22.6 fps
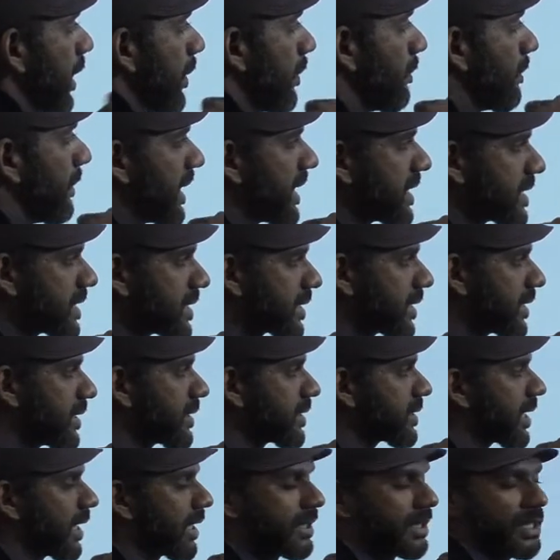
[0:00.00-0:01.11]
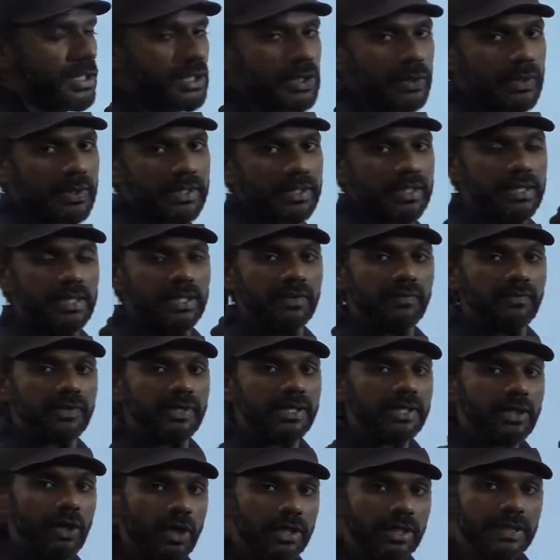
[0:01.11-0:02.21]
Must is understood here. We
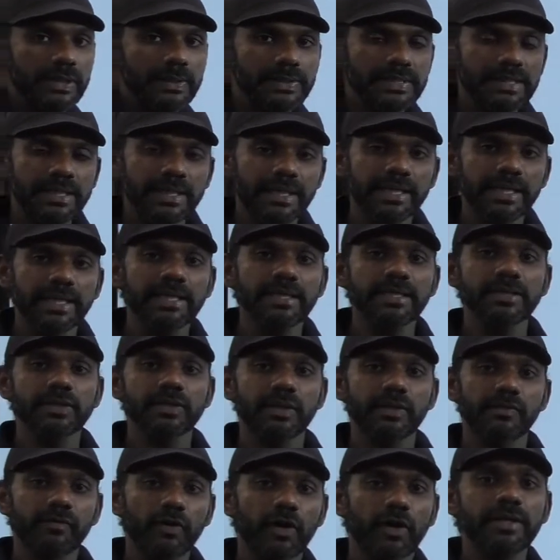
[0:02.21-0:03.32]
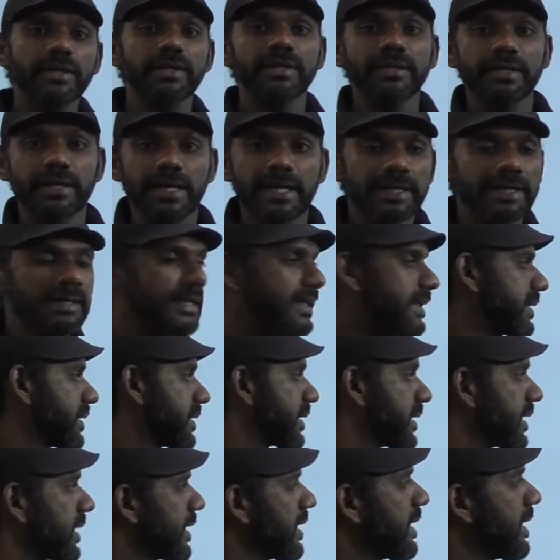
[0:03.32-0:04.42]
are not using it again to avoid
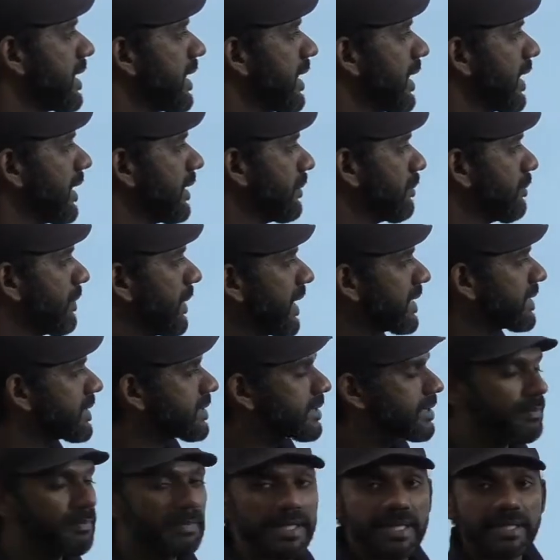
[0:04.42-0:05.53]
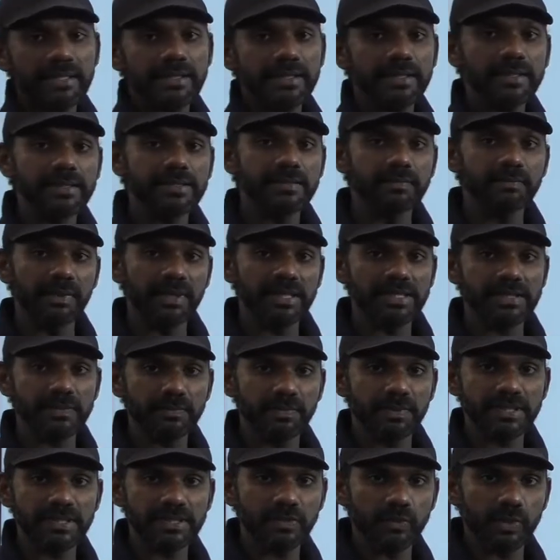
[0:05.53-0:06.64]
redundancy. And must remain is must
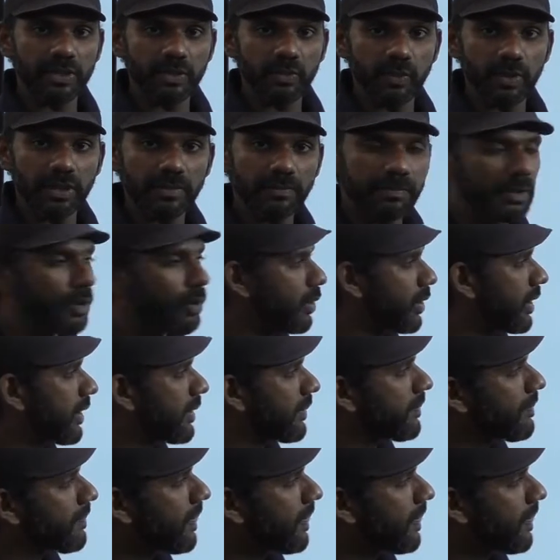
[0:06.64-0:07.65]
plus V1 plural.